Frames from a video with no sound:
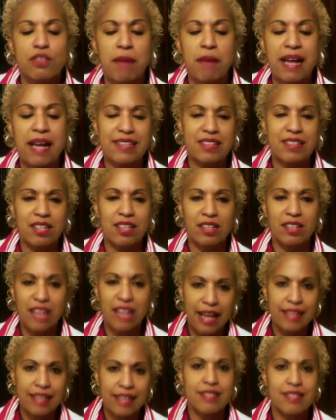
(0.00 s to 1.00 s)
Most of us
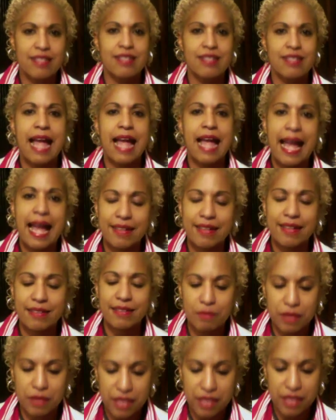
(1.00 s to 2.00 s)
buy into
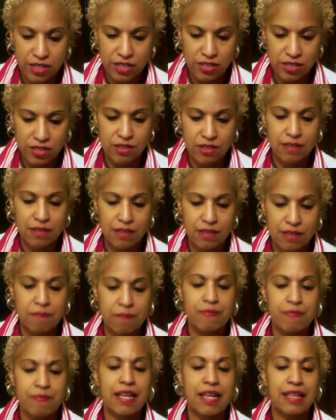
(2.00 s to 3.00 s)
lies and limitations